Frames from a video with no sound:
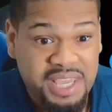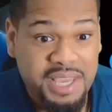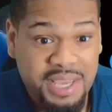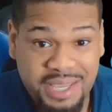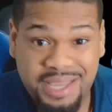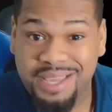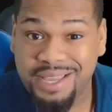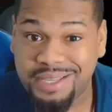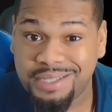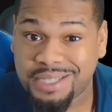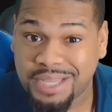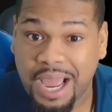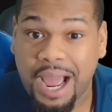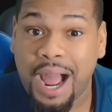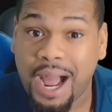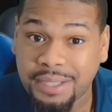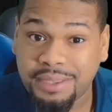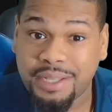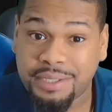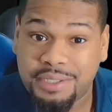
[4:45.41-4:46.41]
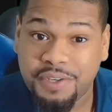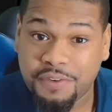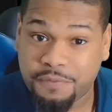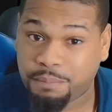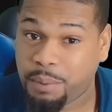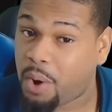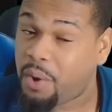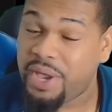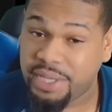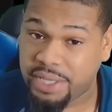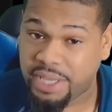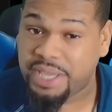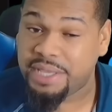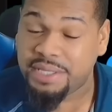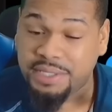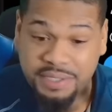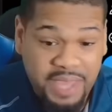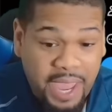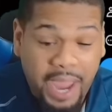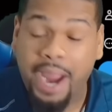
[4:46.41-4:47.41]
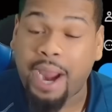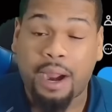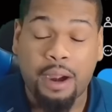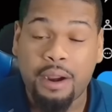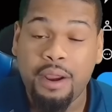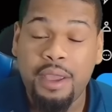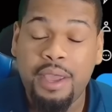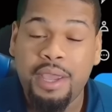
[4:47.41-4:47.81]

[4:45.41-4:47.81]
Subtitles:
is cognitive, bro. He's there.